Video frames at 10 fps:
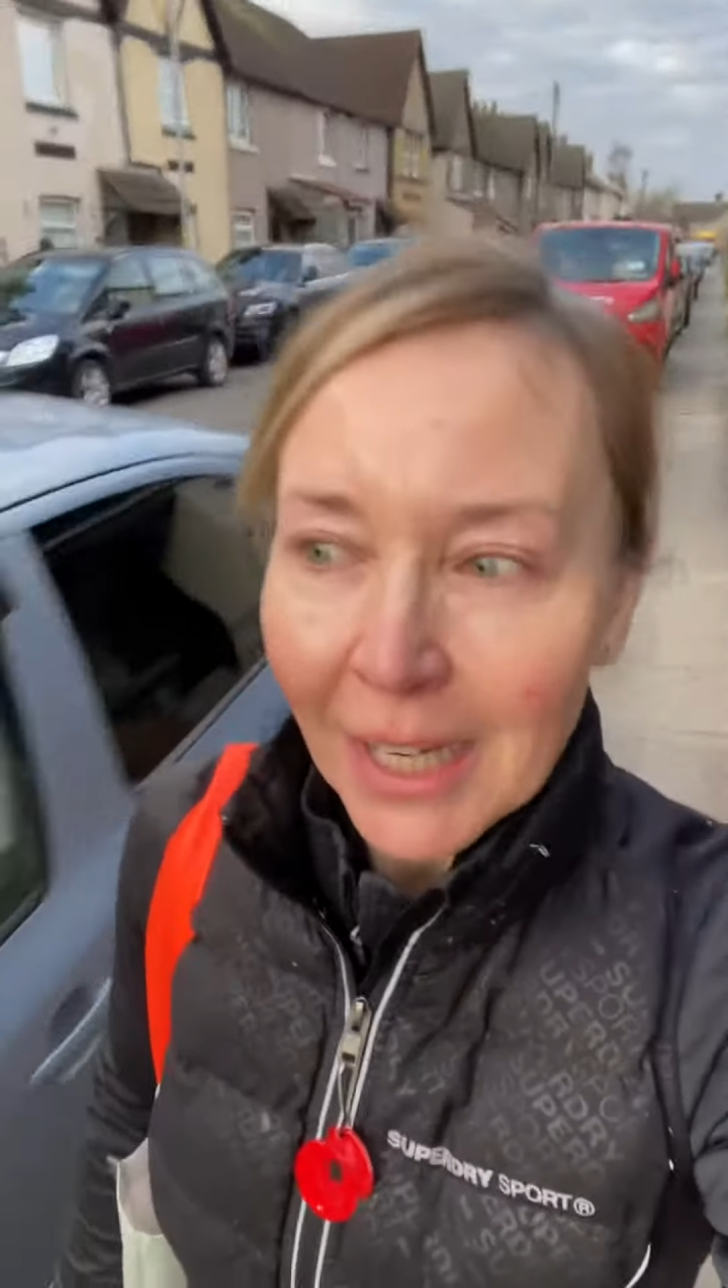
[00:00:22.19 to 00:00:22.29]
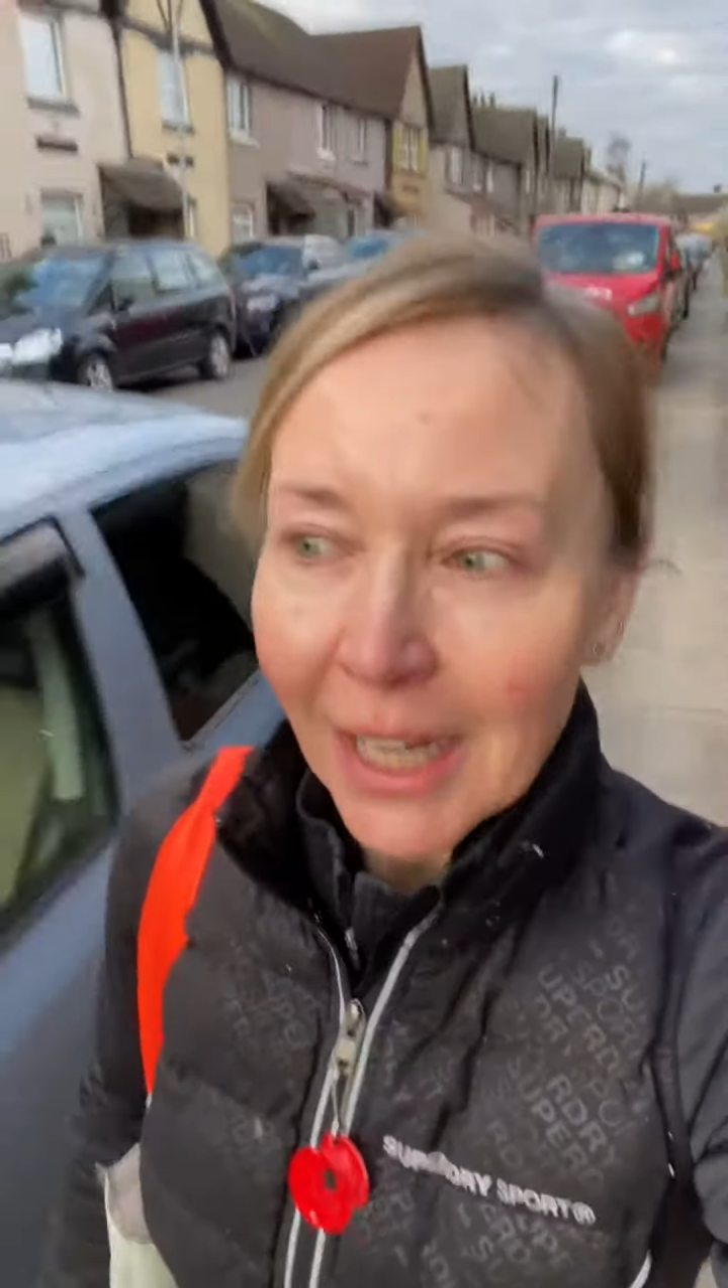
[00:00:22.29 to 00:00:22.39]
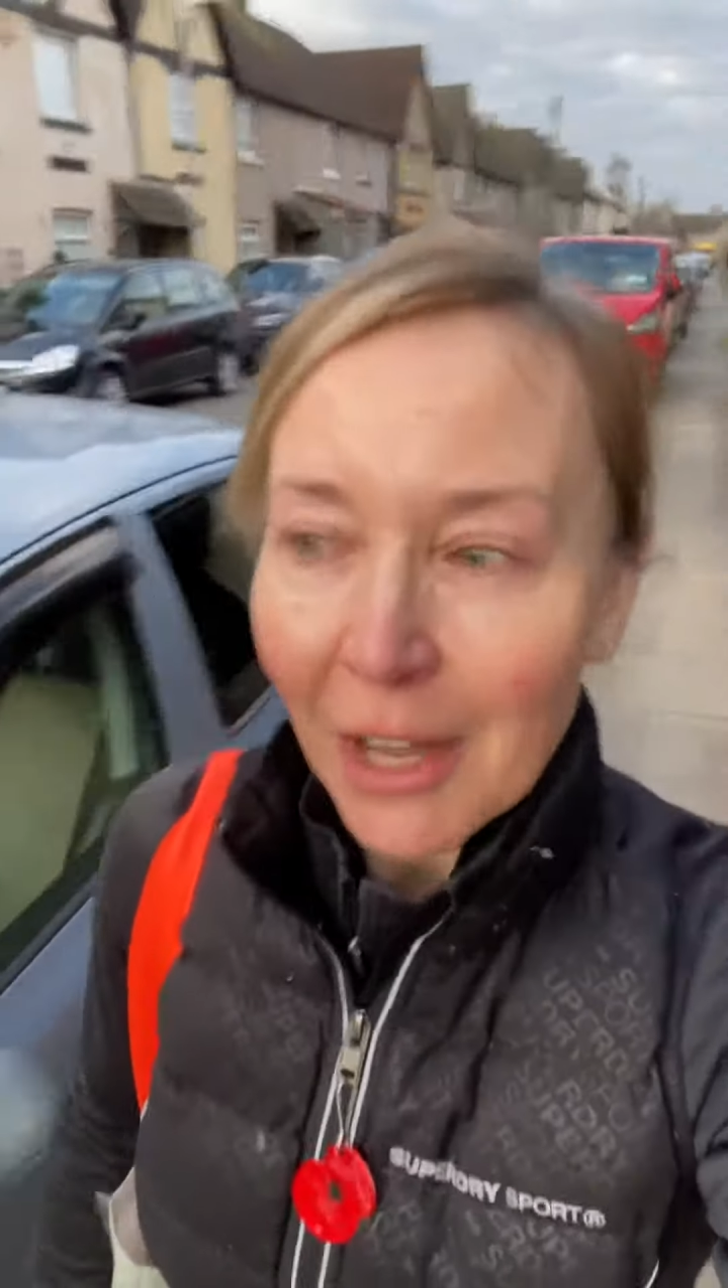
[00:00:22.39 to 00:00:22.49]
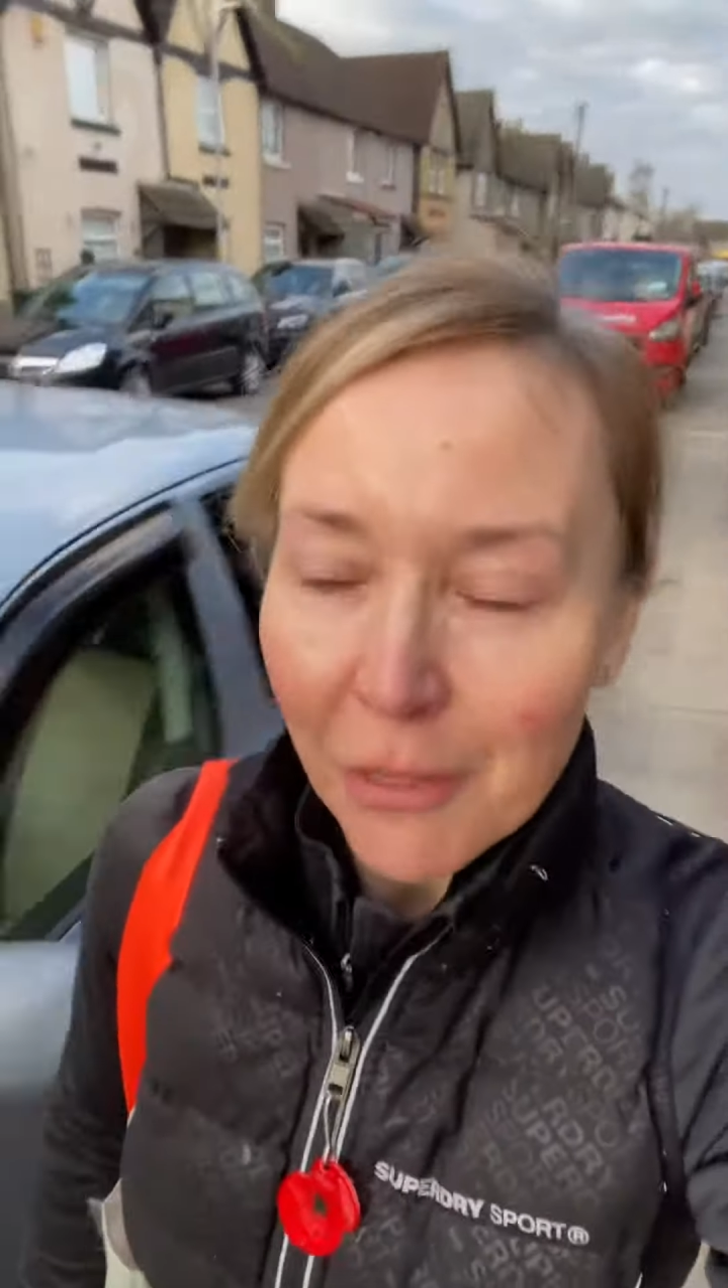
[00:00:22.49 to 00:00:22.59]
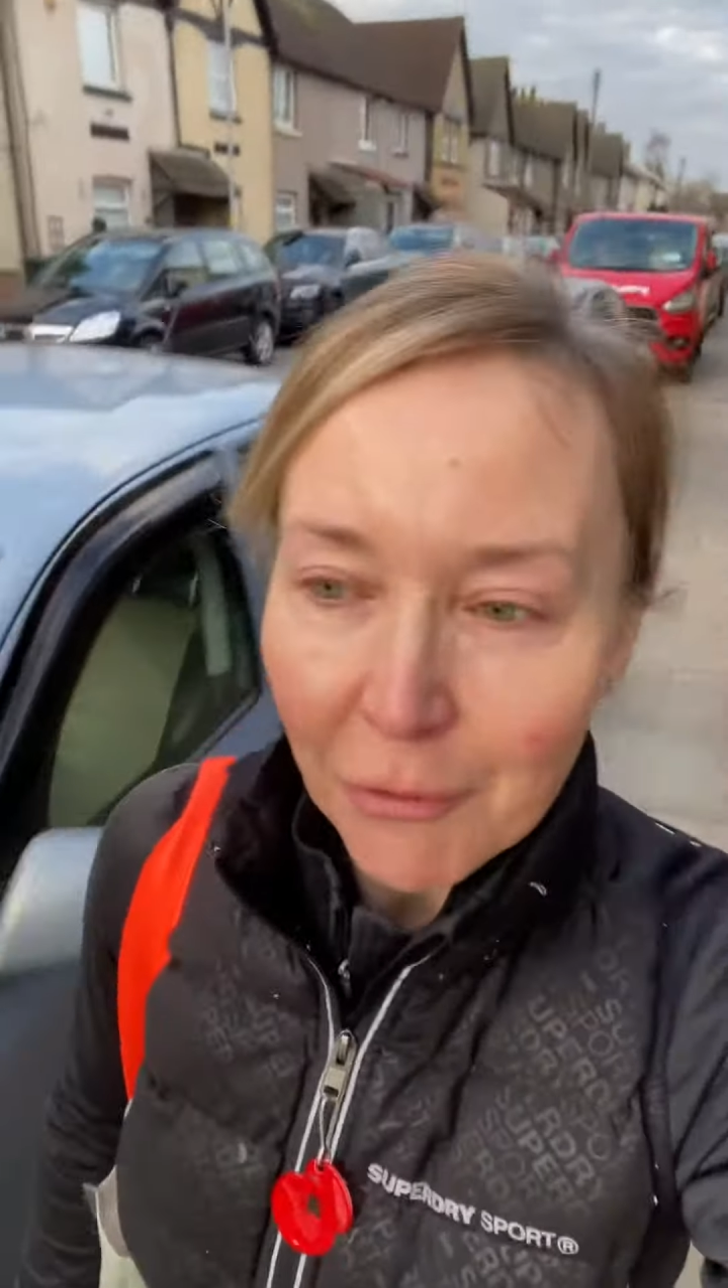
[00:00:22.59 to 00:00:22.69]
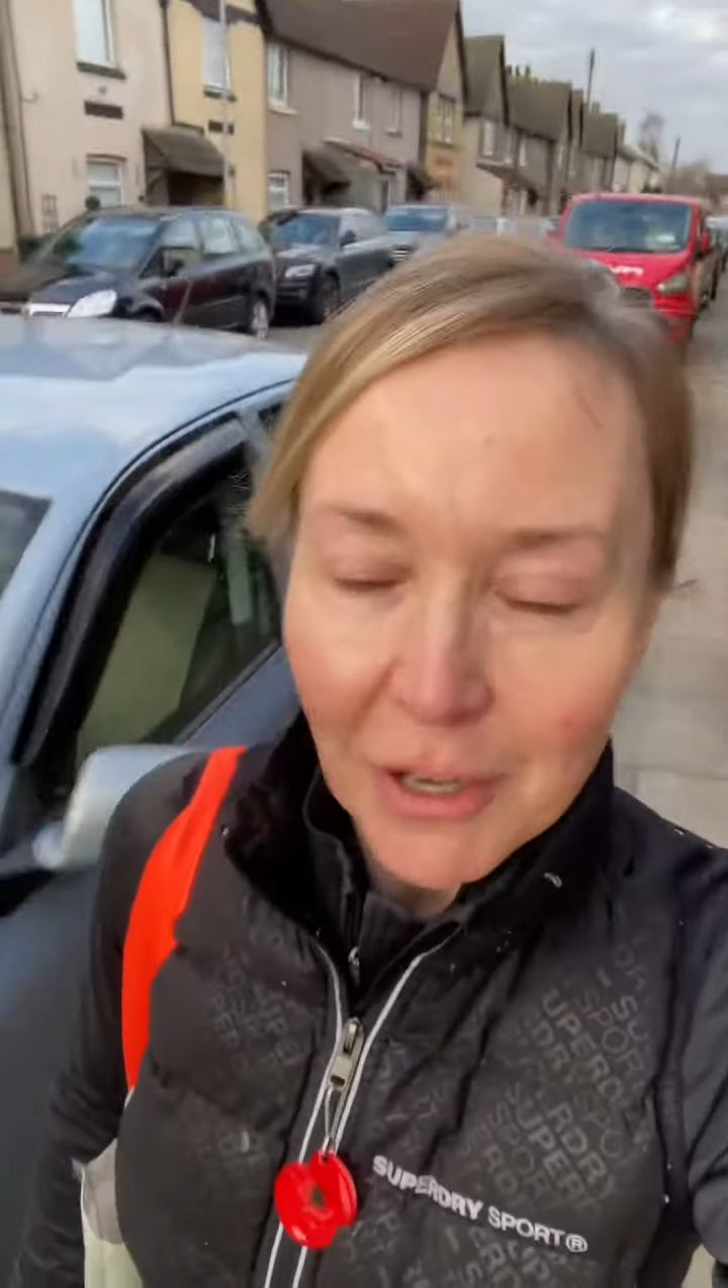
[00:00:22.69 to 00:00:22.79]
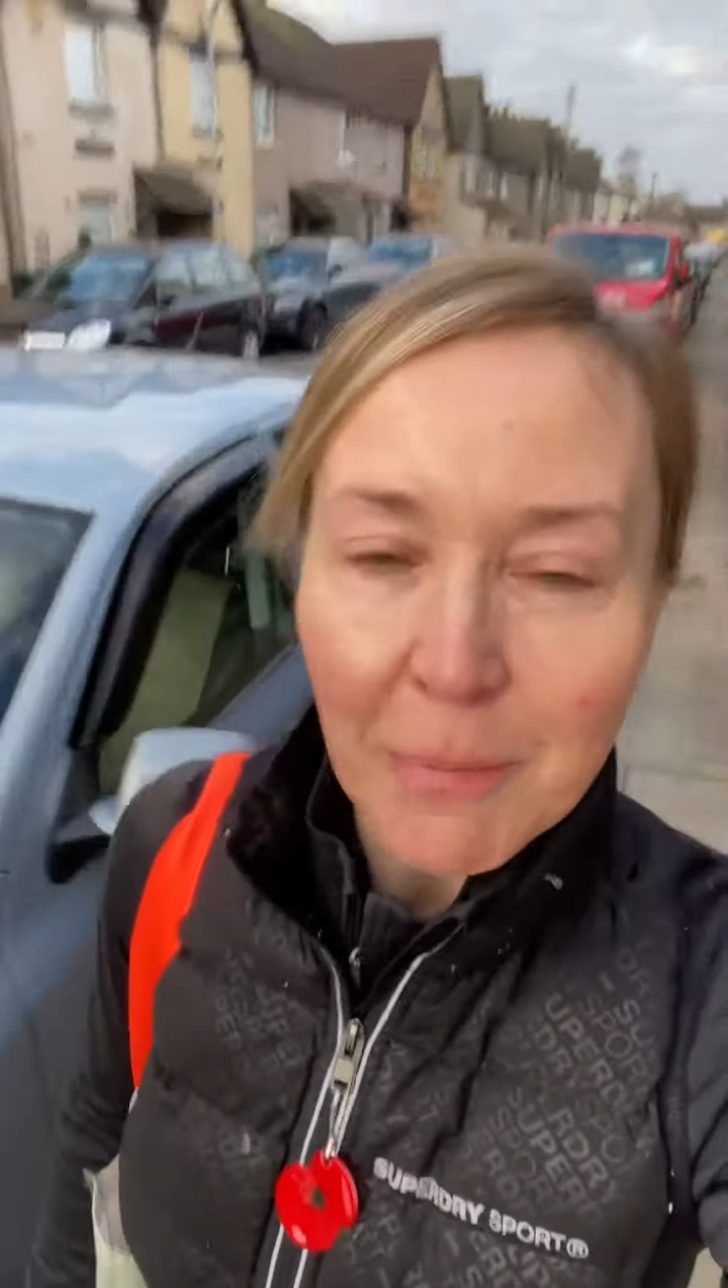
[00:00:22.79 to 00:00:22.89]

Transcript: at 3